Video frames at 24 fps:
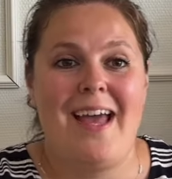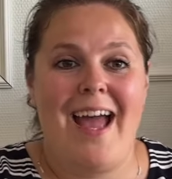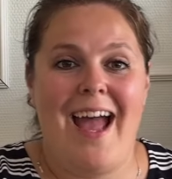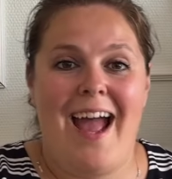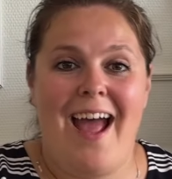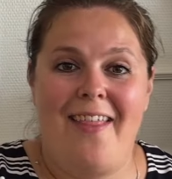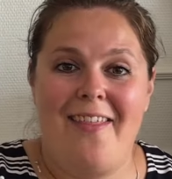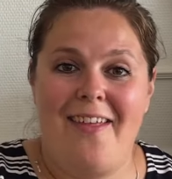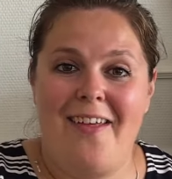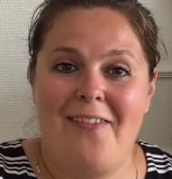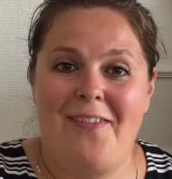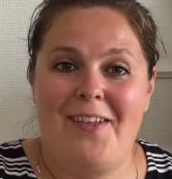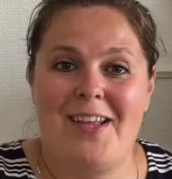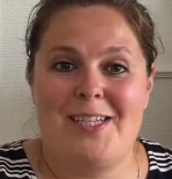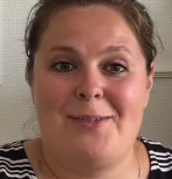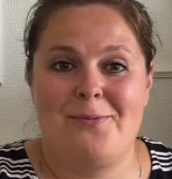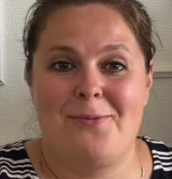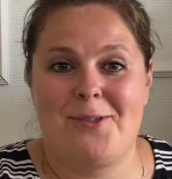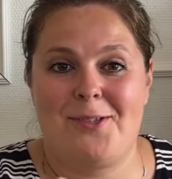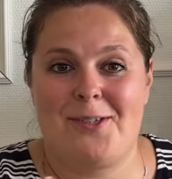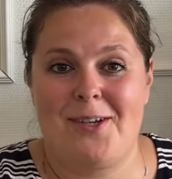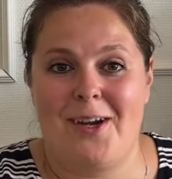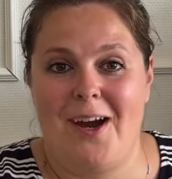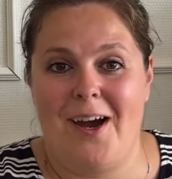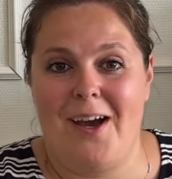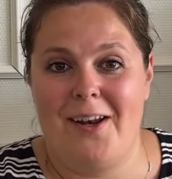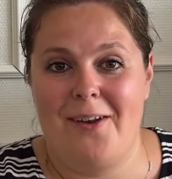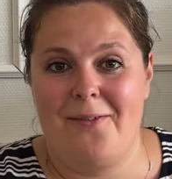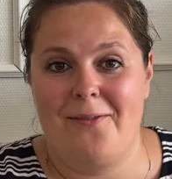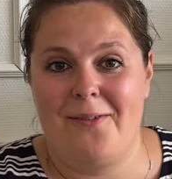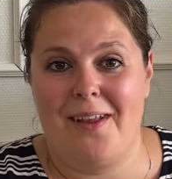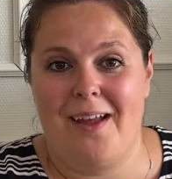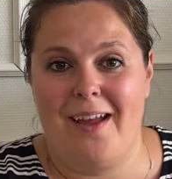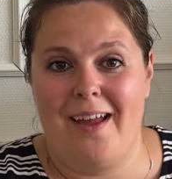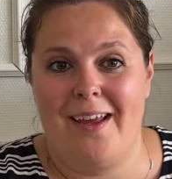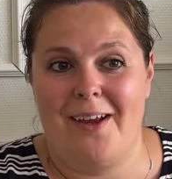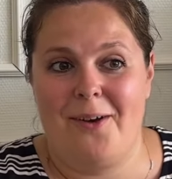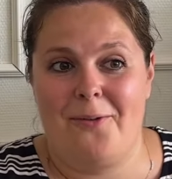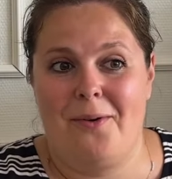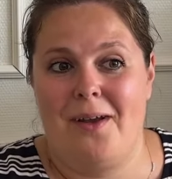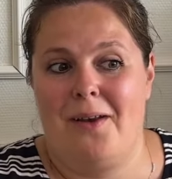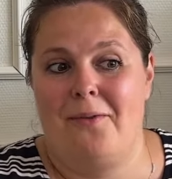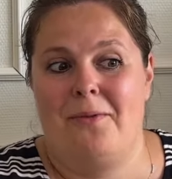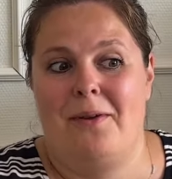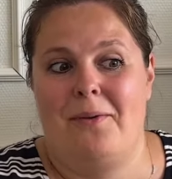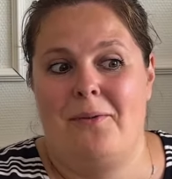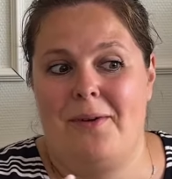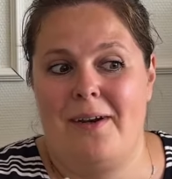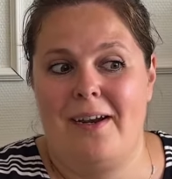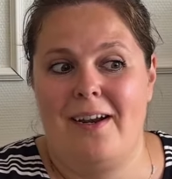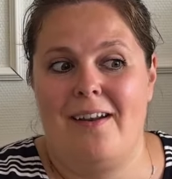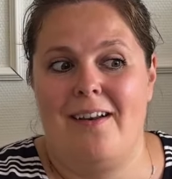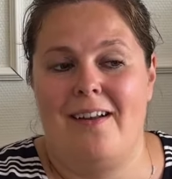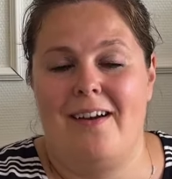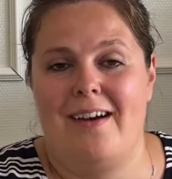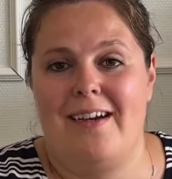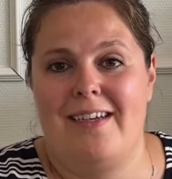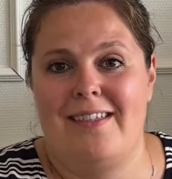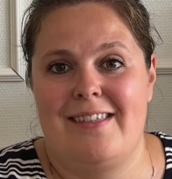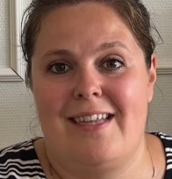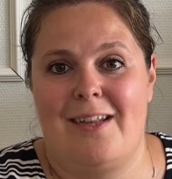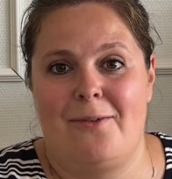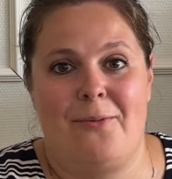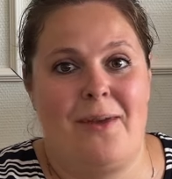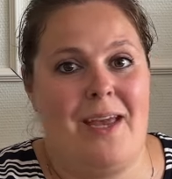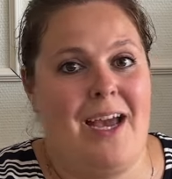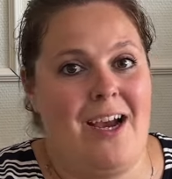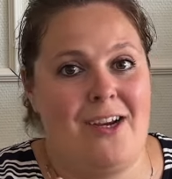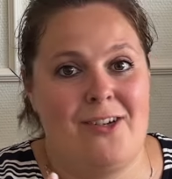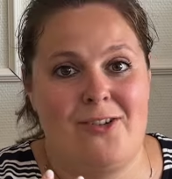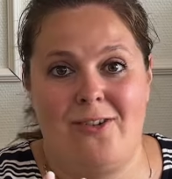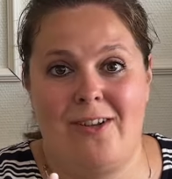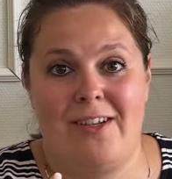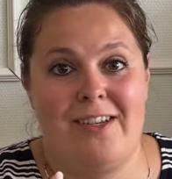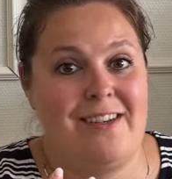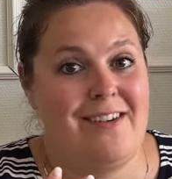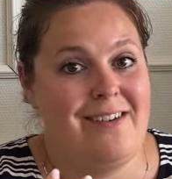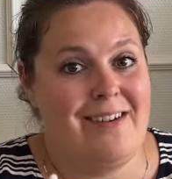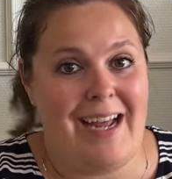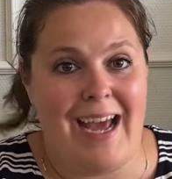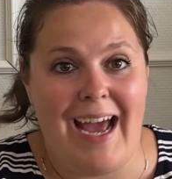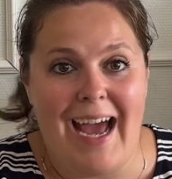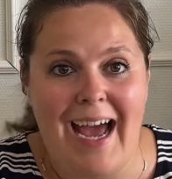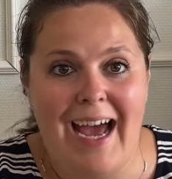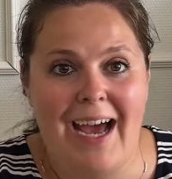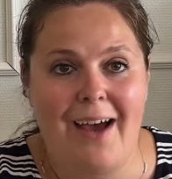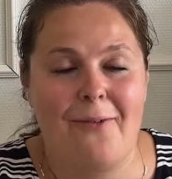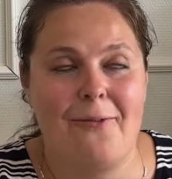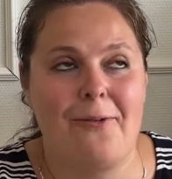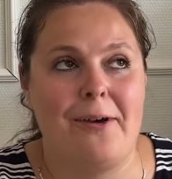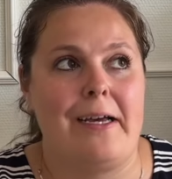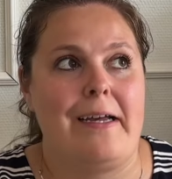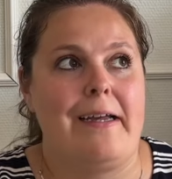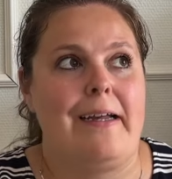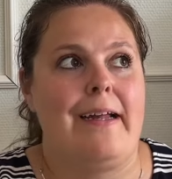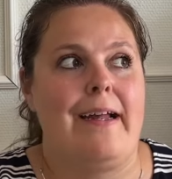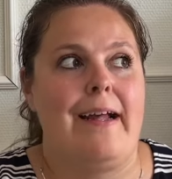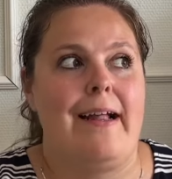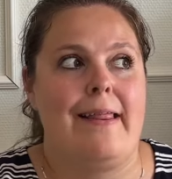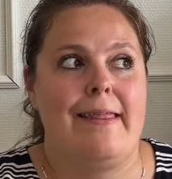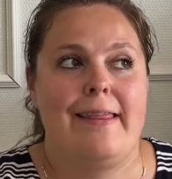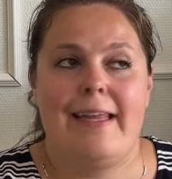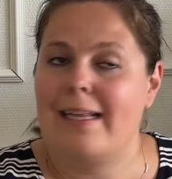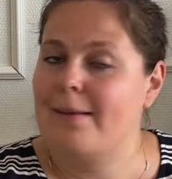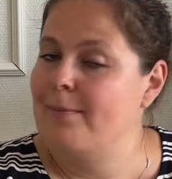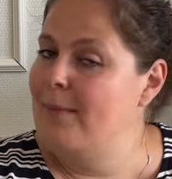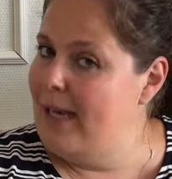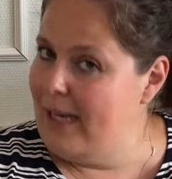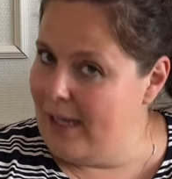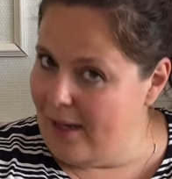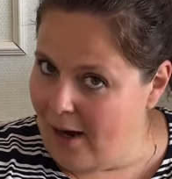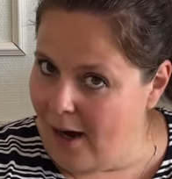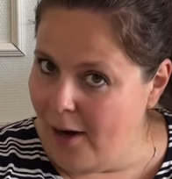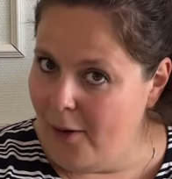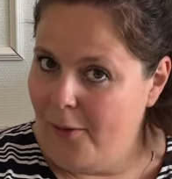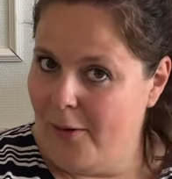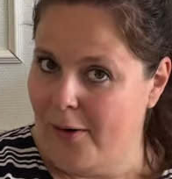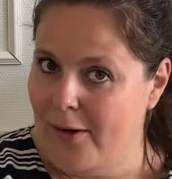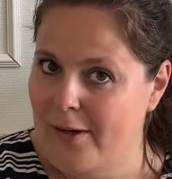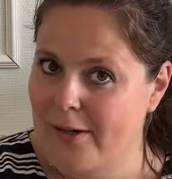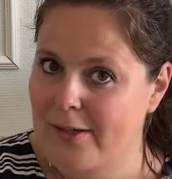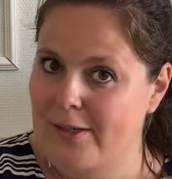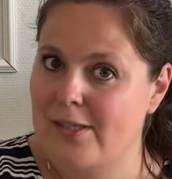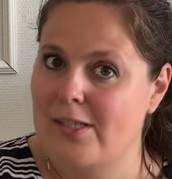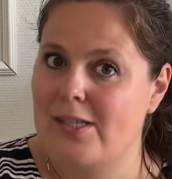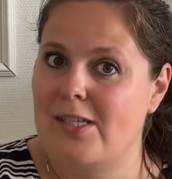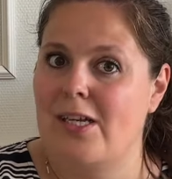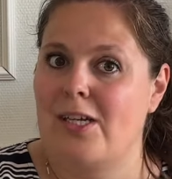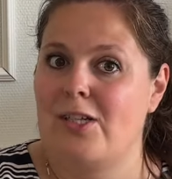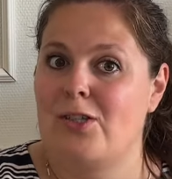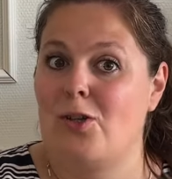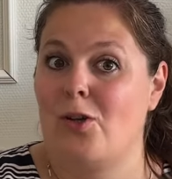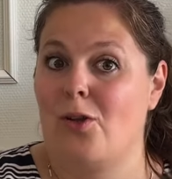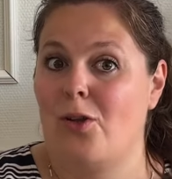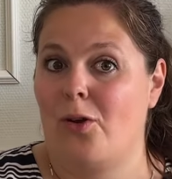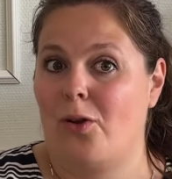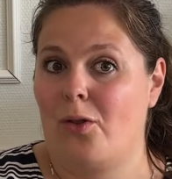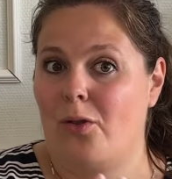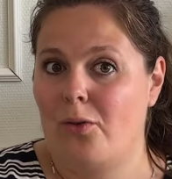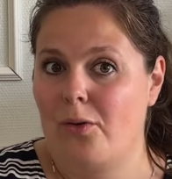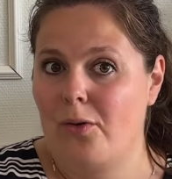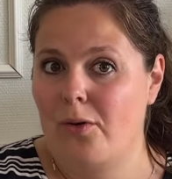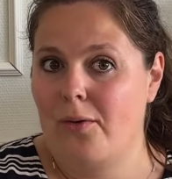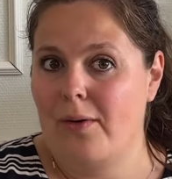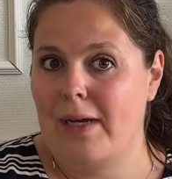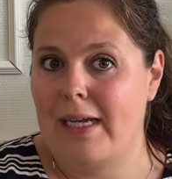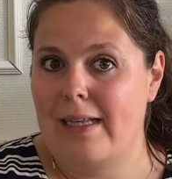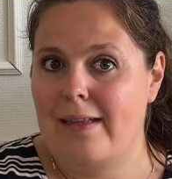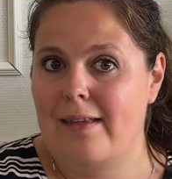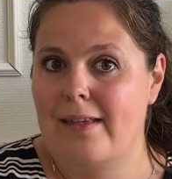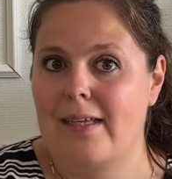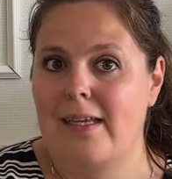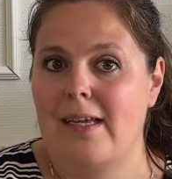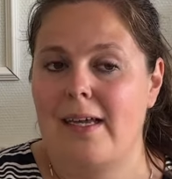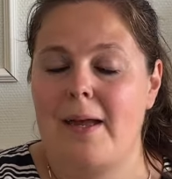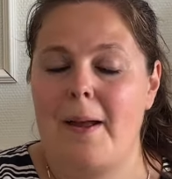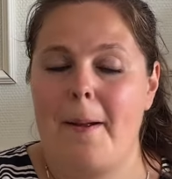and then this was kind of like when we realized we actually didn't have that many hours to look through it